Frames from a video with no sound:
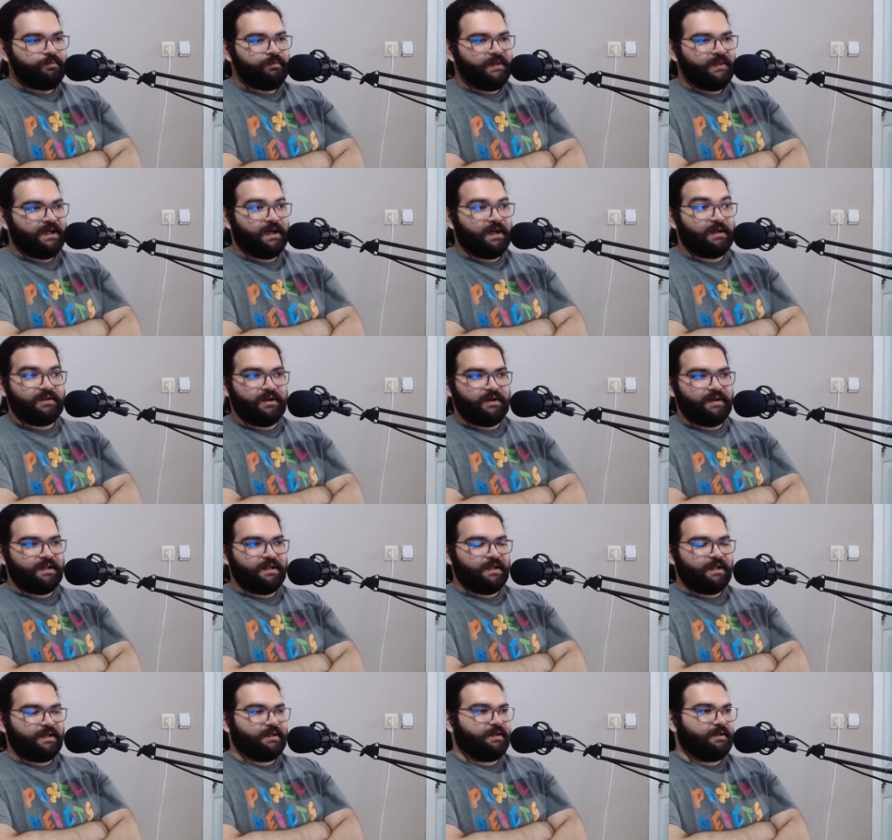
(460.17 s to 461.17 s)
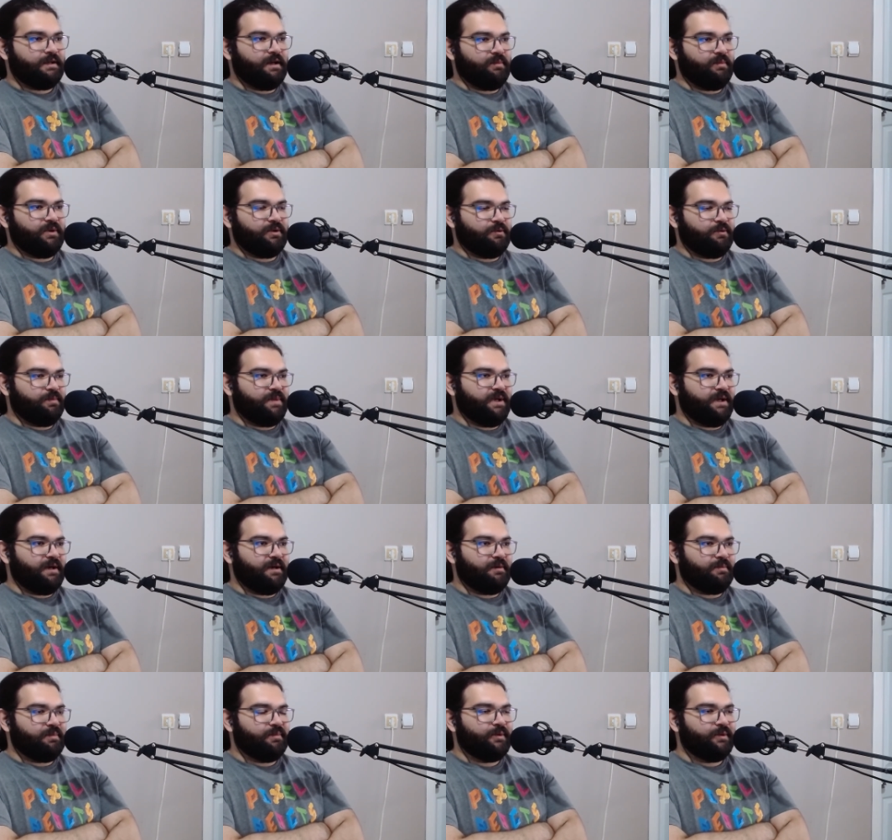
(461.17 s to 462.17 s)
Katharina coming to pick
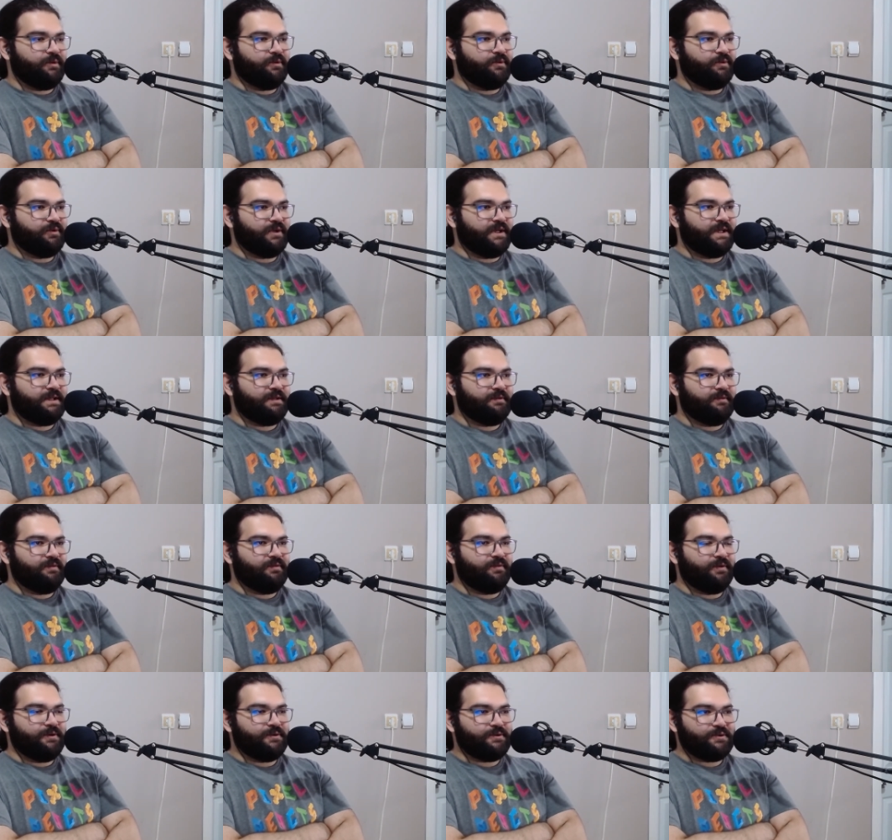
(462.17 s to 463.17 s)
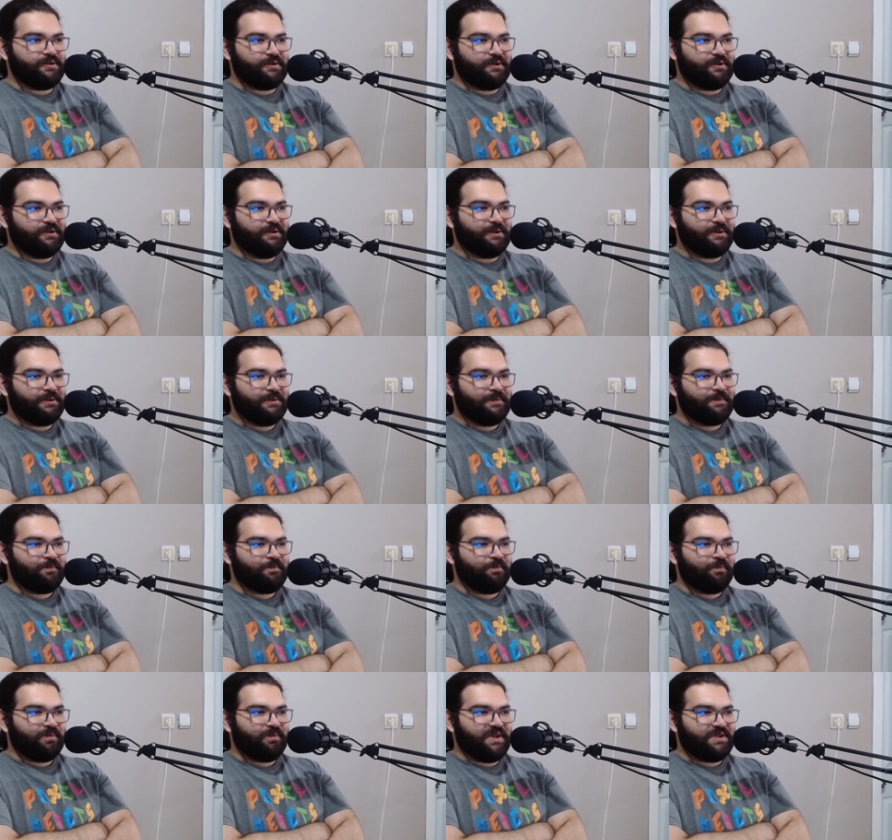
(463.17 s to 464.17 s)
up ulrich for school
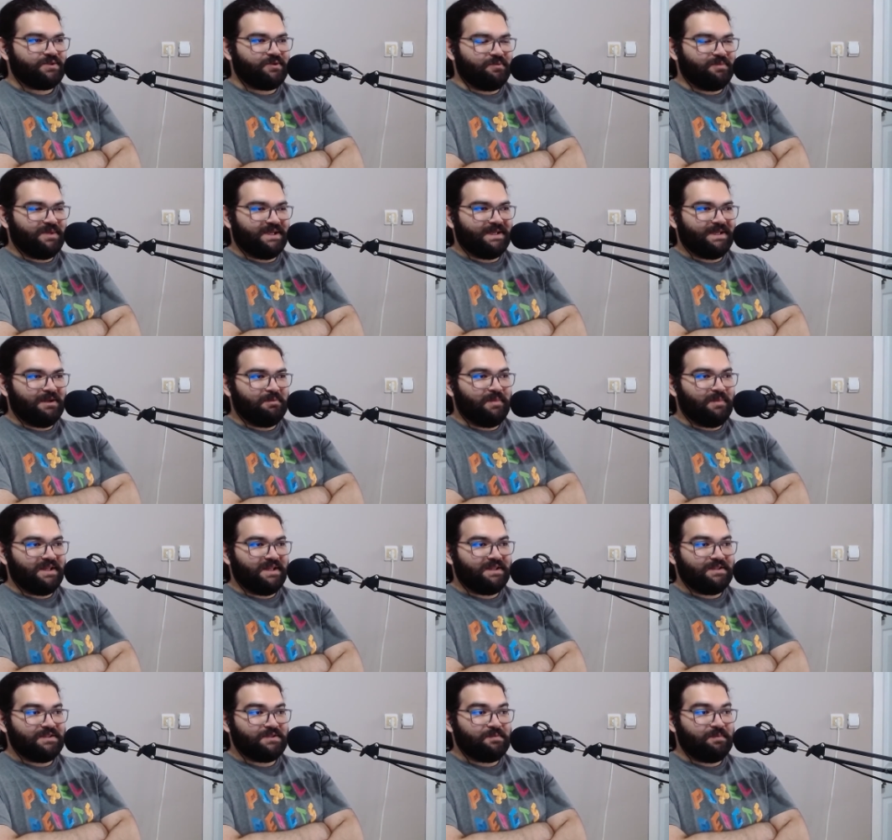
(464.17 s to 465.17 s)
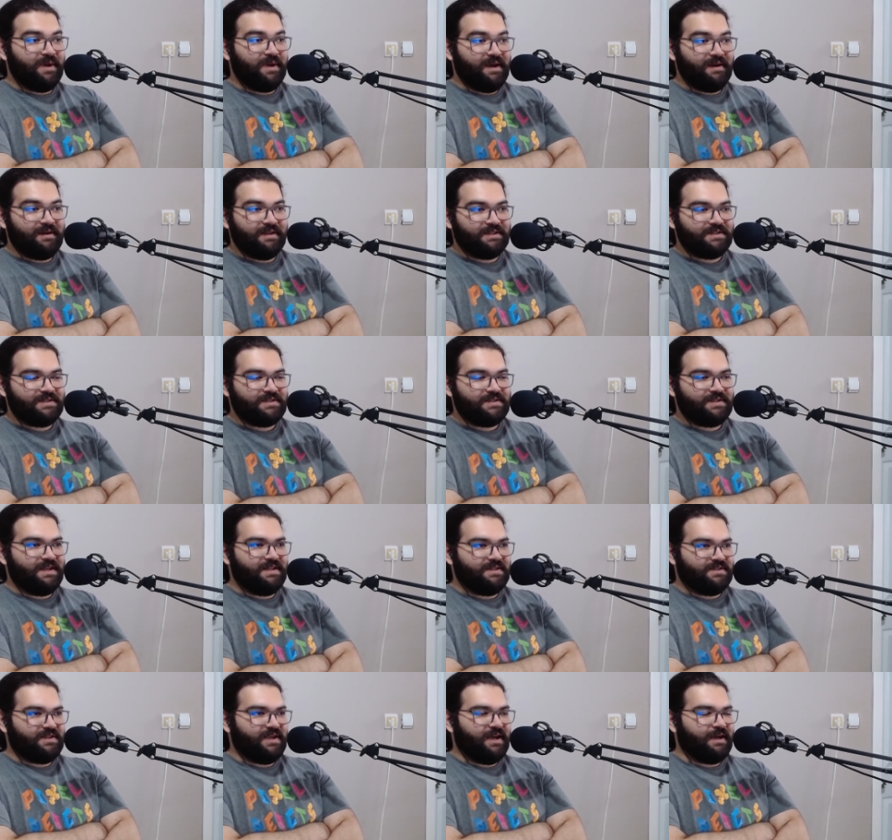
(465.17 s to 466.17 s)
so Mikhail met his parents
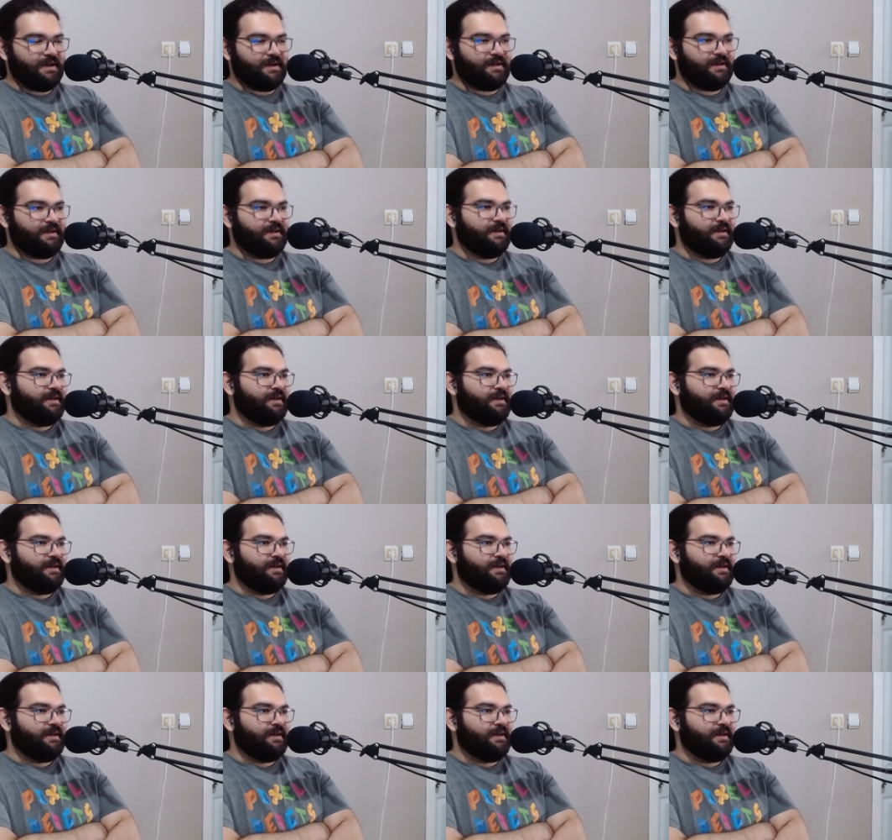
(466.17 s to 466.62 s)
as young